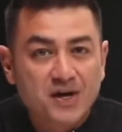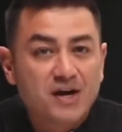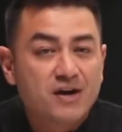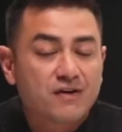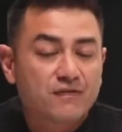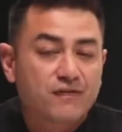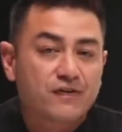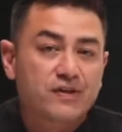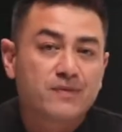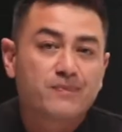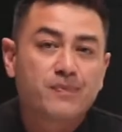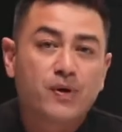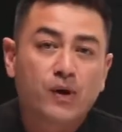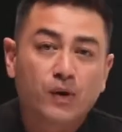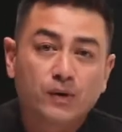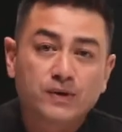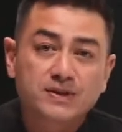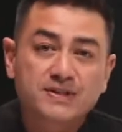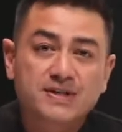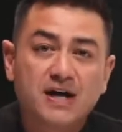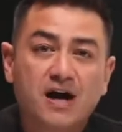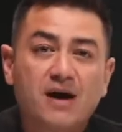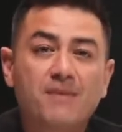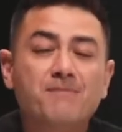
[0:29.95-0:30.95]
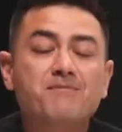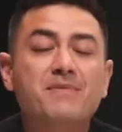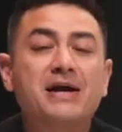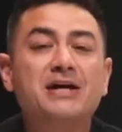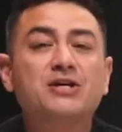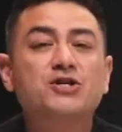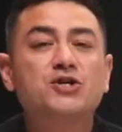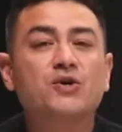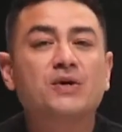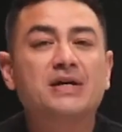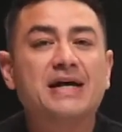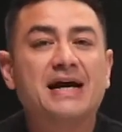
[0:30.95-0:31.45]
For the pull saw,
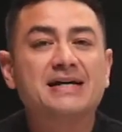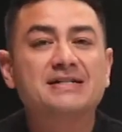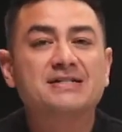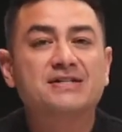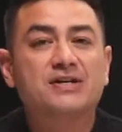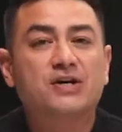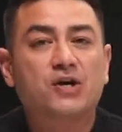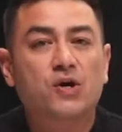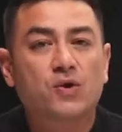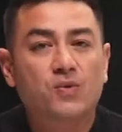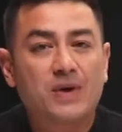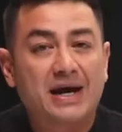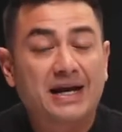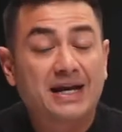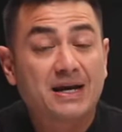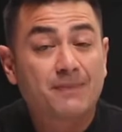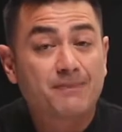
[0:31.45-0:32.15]
make sure it has the correct